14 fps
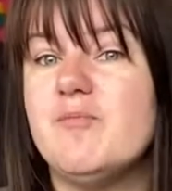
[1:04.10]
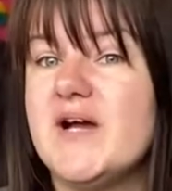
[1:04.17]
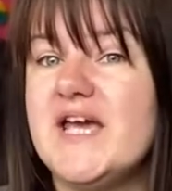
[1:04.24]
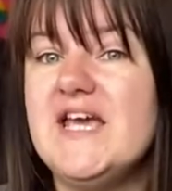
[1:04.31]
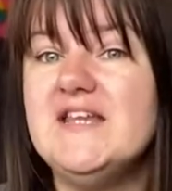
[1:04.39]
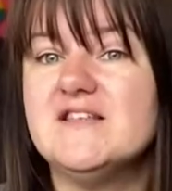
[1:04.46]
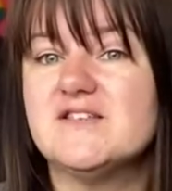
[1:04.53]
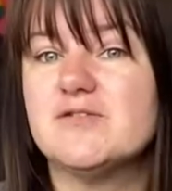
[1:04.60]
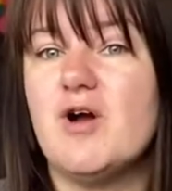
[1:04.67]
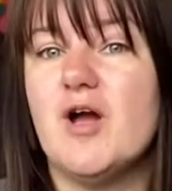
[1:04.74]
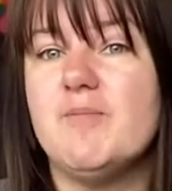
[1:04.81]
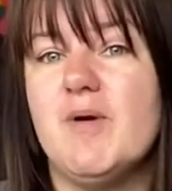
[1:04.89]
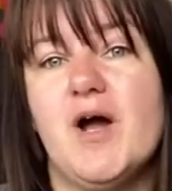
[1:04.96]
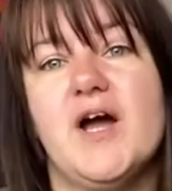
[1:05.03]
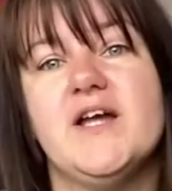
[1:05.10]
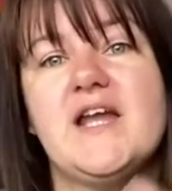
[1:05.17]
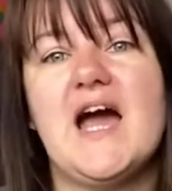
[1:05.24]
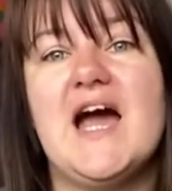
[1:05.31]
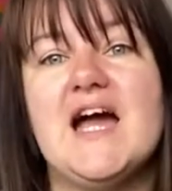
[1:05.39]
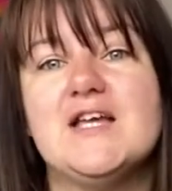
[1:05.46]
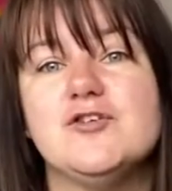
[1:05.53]
by hitting the subscribe button
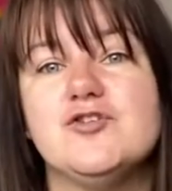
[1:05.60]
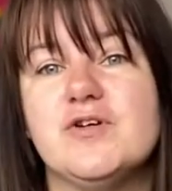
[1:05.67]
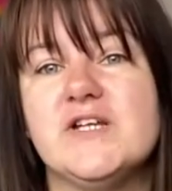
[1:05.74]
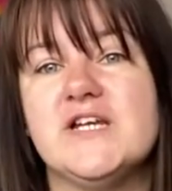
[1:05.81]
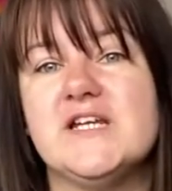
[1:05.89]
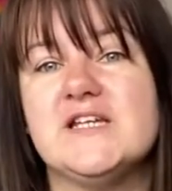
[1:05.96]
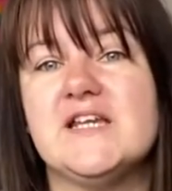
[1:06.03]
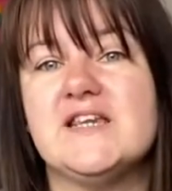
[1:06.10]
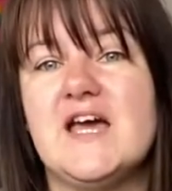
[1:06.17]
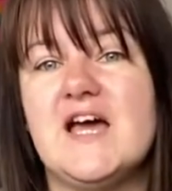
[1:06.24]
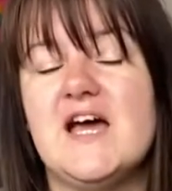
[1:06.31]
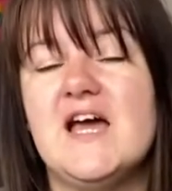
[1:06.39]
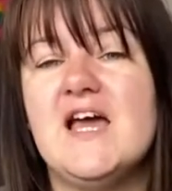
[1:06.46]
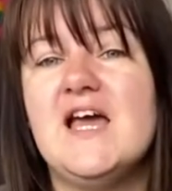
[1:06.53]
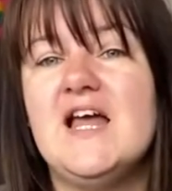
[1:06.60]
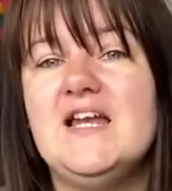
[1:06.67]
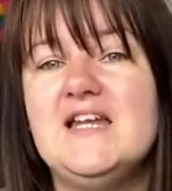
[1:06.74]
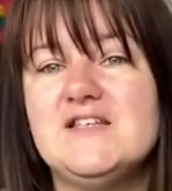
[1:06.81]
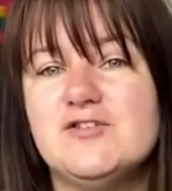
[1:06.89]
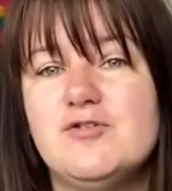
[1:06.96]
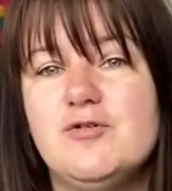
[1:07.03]
and joining the
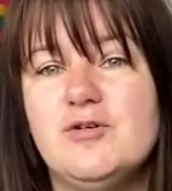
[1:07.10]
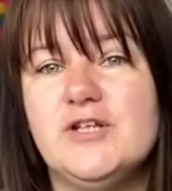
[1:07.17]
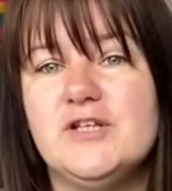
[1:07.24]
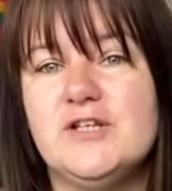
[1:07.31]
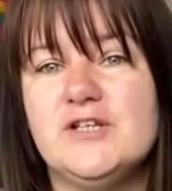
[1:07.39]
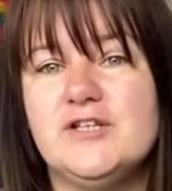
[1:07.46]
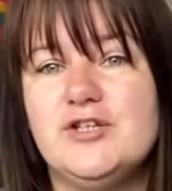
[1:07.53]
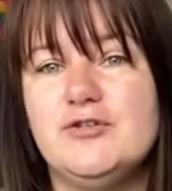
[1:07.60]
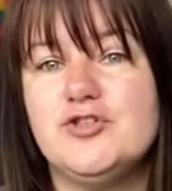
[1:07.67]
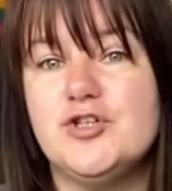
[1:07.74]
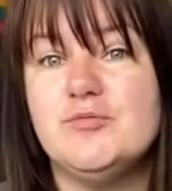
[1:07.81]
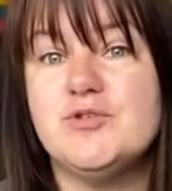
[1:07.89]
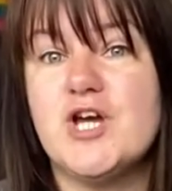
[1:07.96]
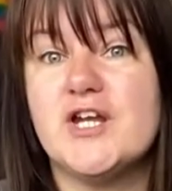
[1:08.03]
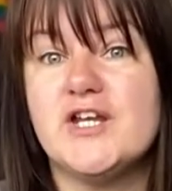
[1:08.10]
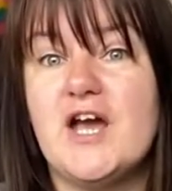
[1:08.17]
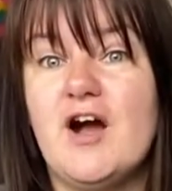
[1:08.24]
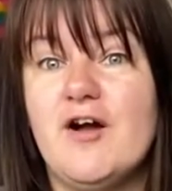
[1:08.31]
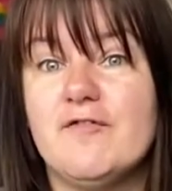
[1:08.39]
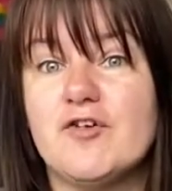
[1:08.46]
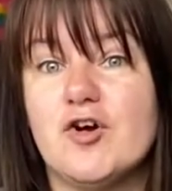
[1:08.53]
little YouTube journey
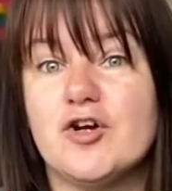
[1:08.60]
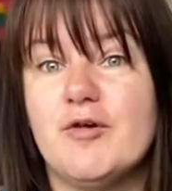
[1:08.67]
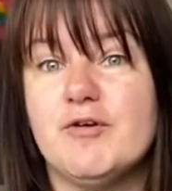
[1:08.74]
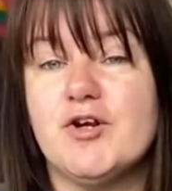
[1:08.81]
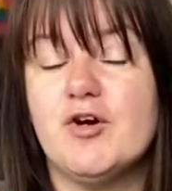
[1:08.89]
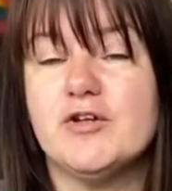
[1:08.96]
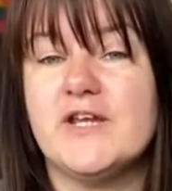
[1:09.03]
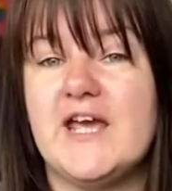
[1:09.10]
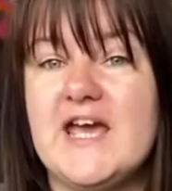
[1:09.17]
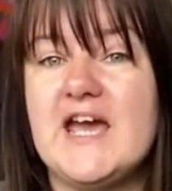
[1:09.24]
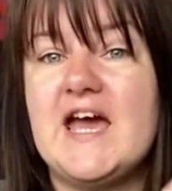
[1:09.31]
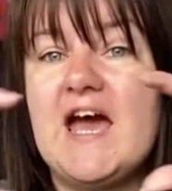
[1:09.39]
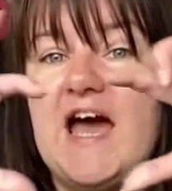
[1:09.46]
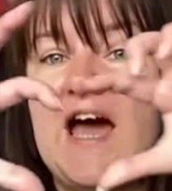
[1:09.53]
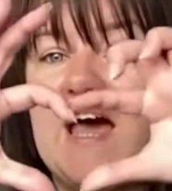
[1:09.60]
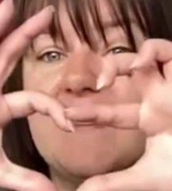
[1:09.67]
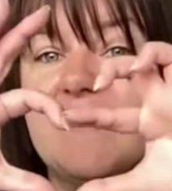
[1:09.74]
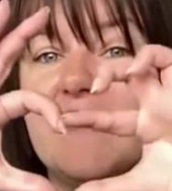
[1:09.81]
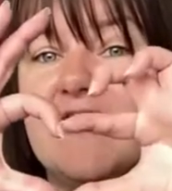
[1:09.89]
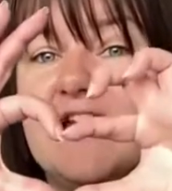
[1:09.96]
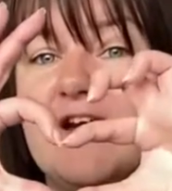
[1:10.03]
I've got going on here and
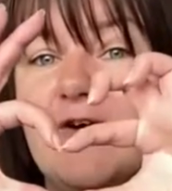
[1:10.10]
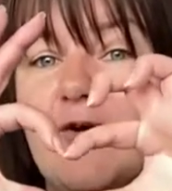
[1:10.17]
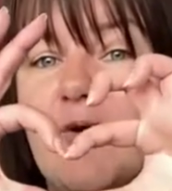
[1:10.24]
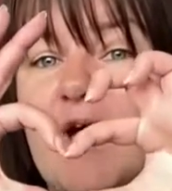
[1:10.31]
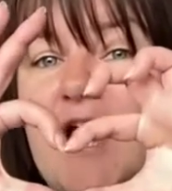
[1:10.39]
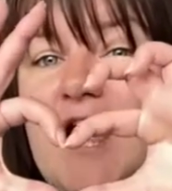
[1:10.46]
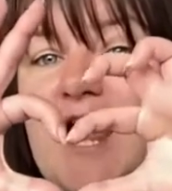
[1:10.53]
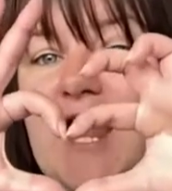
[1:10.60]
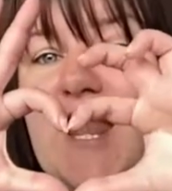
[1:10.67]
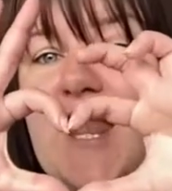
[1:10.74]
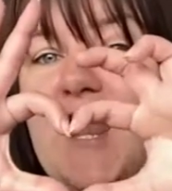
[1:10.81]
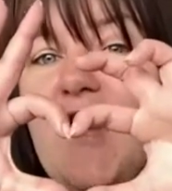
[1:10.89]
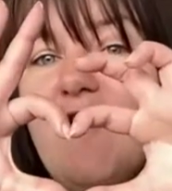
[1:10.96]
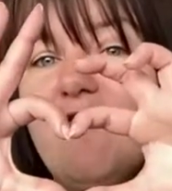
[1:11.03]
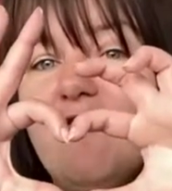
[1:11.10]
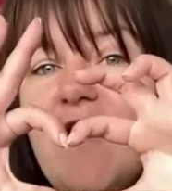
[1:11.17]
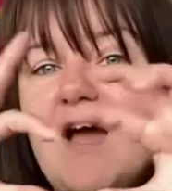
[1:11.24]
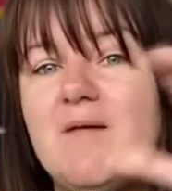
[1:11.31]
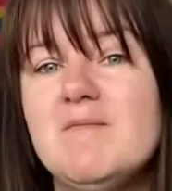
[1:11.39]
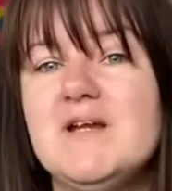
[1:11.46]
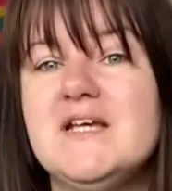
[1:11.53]
the little love
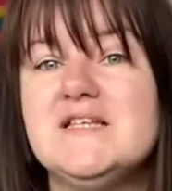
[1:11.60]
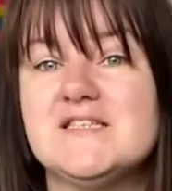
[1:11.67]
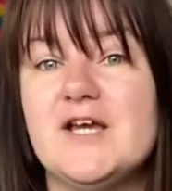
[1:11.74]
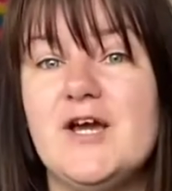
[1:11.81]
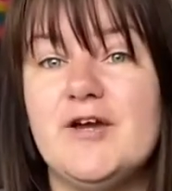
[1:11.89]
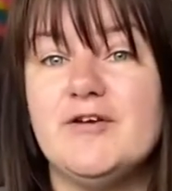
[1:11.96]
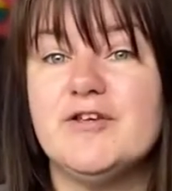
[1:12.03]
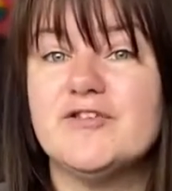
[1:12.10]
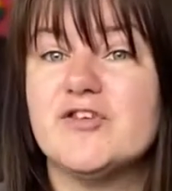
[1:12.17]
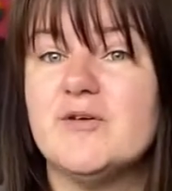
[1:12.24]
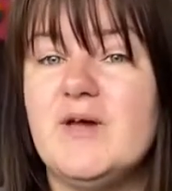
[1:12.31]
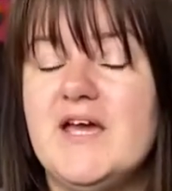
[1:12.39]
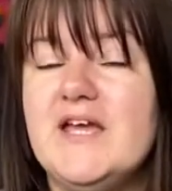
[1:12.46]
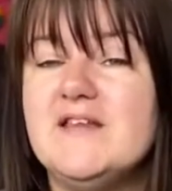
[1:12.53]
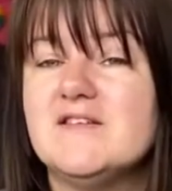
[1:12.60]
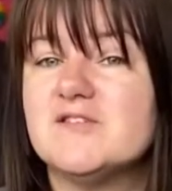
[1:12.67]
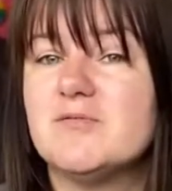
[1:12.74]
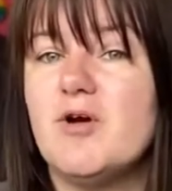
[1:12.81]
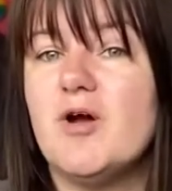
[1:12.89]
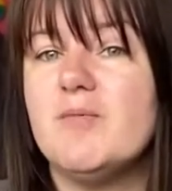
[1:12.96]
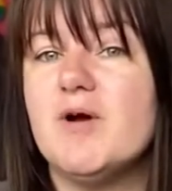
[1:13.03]
family. So hit the
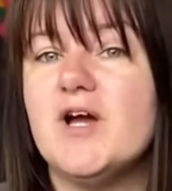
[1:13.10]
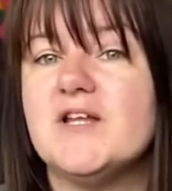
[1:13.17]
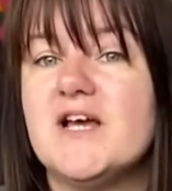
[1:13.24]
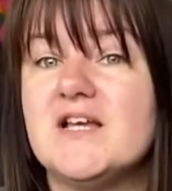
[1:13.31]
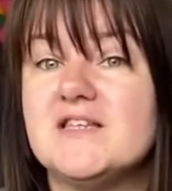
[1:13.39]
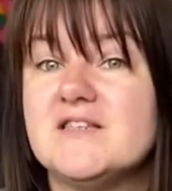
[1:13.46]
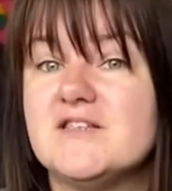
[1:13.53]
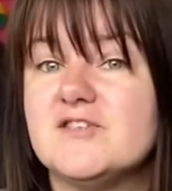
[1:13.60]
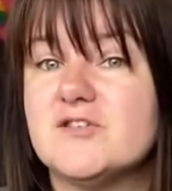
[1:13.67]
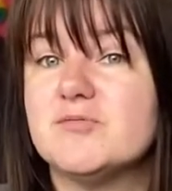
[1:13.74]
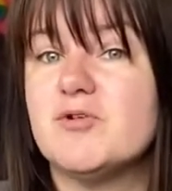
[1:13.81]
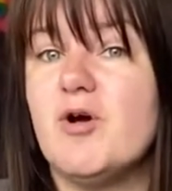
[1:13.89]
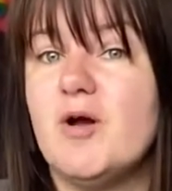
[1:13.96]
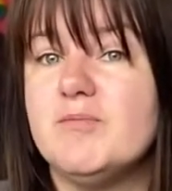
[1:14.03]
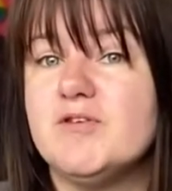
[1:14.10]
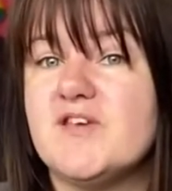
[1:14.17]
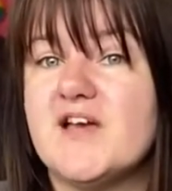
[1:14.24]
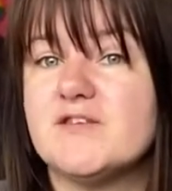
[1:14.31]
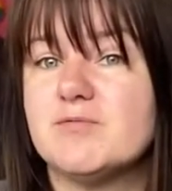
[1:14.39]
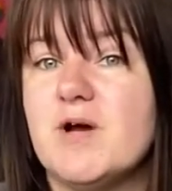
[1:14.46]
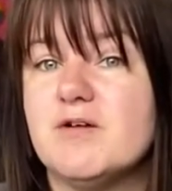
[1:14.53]
subscribe button and subscribe to
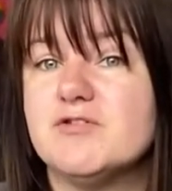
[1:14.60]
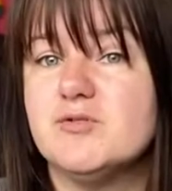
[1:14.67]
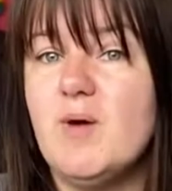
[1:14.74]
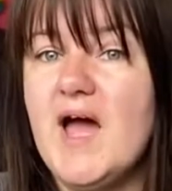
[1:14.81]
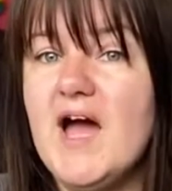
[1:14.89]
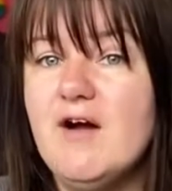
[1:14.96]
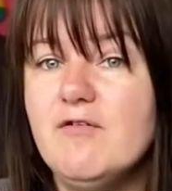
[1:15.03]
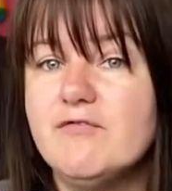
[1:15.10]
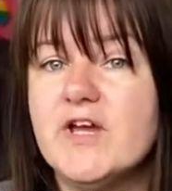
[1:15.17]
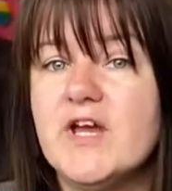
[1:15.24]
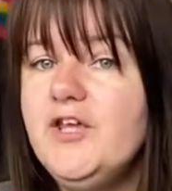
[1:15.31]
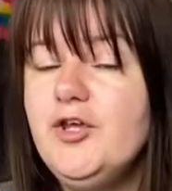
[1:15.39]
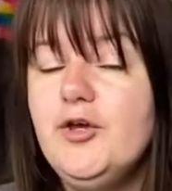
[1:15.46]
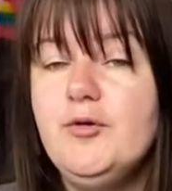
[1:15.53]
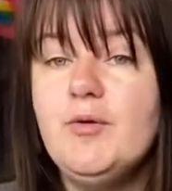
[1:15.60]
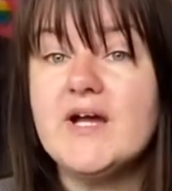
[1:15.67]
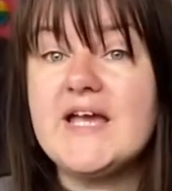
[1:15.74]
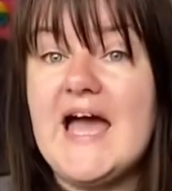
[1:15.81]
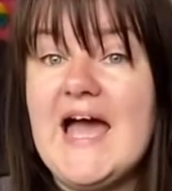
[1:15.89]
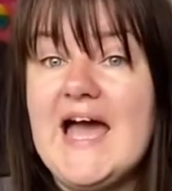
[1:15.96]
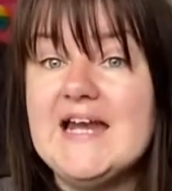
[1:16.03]
tazwells12. You
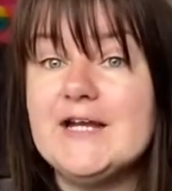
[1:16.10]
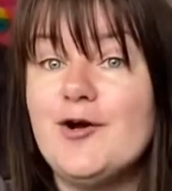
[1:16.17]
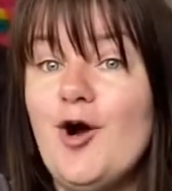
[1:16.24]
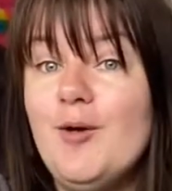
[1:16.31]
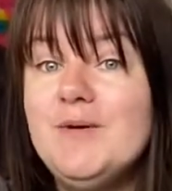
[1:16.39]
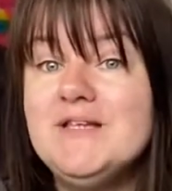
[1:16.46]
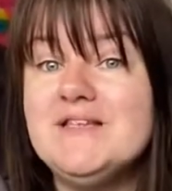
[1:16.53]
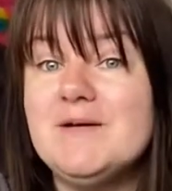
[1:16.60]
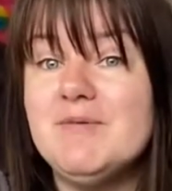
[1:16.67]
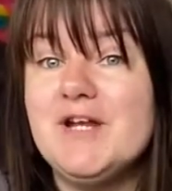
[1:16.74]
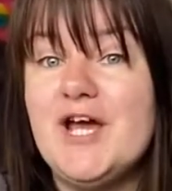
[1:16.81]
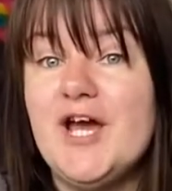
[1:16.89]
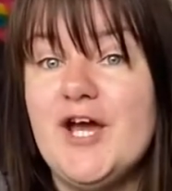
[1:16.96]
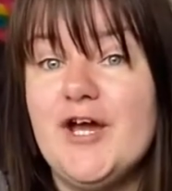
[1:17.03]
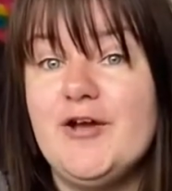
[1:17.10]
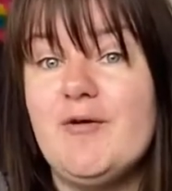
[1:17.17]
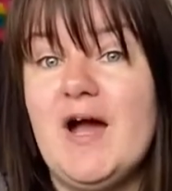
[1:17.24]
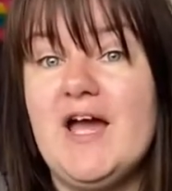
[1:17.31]
can comment down below